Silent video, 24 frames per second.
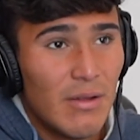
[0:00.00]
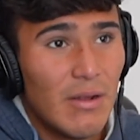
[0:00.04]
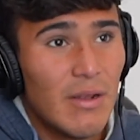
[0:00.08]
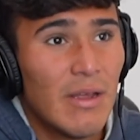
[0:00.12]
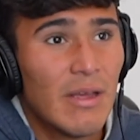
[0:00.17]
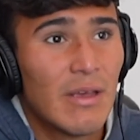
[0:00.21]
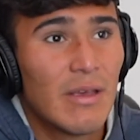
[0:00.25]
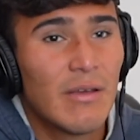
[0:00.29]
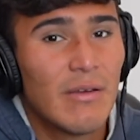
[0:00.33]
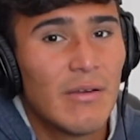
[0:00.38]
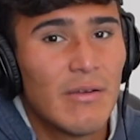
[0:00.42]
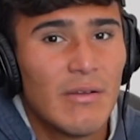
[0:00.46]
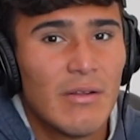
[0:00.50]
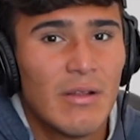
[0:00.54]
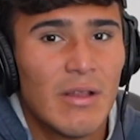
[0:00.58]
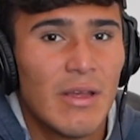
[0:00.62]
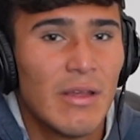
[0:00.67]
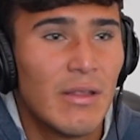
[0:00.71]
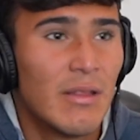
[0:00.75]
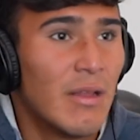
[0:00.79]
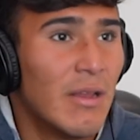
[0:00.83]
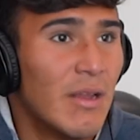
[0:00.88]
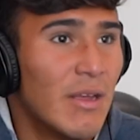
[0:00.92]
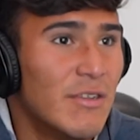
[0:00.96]

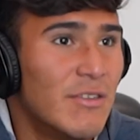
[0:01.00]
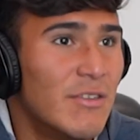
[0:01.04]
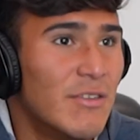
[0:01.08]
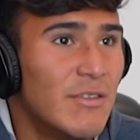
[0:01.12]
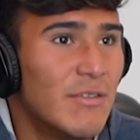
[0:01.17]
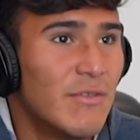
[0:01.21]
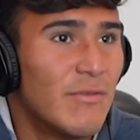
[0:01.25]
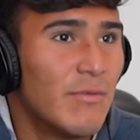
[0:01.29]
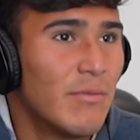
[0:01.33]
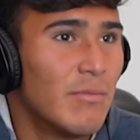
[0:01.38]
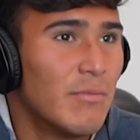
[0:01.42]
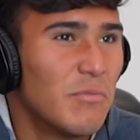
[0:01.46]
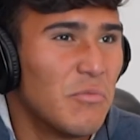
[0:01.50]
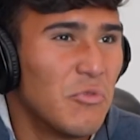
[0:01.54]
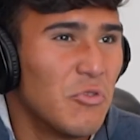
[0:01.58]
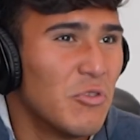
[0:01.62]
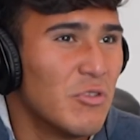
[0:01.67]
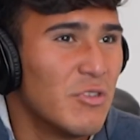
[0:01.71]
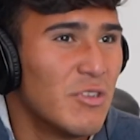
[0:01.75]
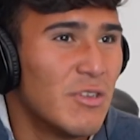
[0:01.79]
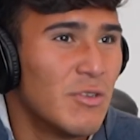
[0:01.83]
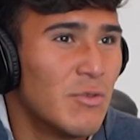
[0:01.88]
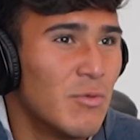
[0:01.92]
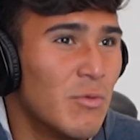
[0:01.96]
like the legends from
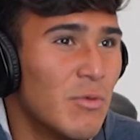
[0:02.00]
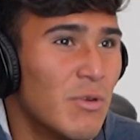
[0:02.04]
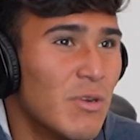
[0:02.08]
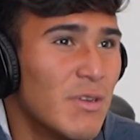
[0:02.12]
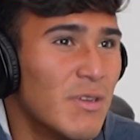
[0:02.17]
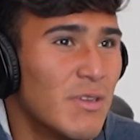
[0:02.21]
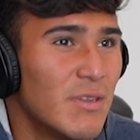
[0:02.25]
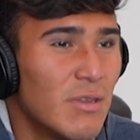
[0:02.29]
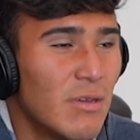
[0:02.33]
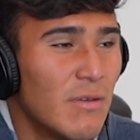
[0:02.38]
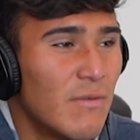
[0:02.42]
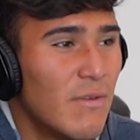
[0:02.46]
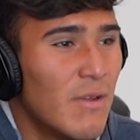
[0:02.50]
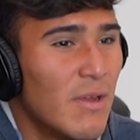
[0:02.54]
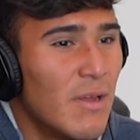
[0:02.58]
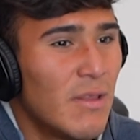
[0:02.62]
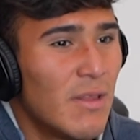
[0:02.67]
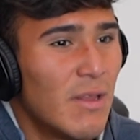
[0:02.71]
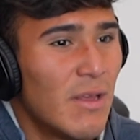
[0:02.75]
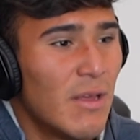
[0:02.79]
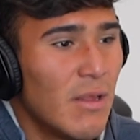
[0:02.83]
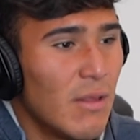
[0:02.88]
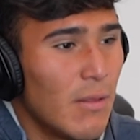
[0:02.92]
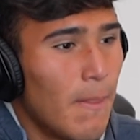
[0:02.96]
Cruz Azul and stuff like
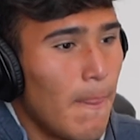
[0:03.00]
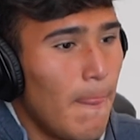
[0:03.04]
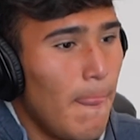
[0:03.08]
that,